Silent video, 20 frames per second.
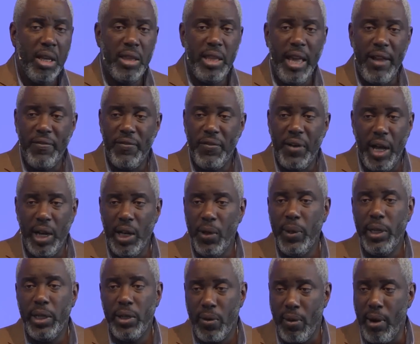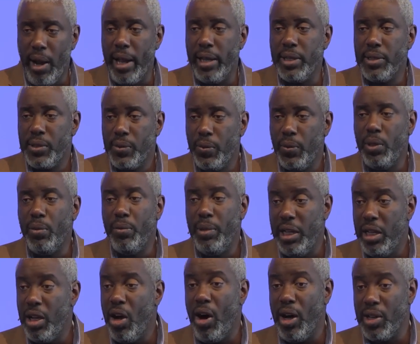that following Christ will
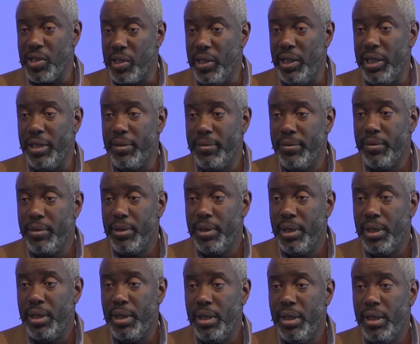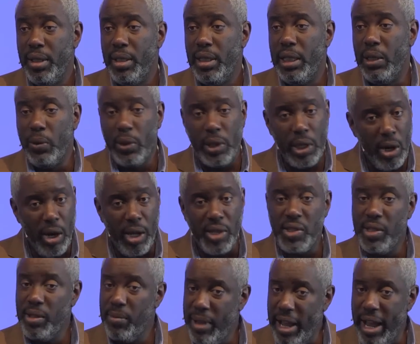be costly. It will
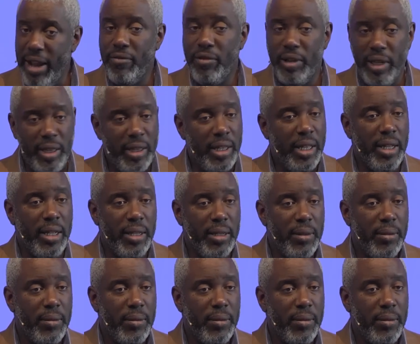cost him everything,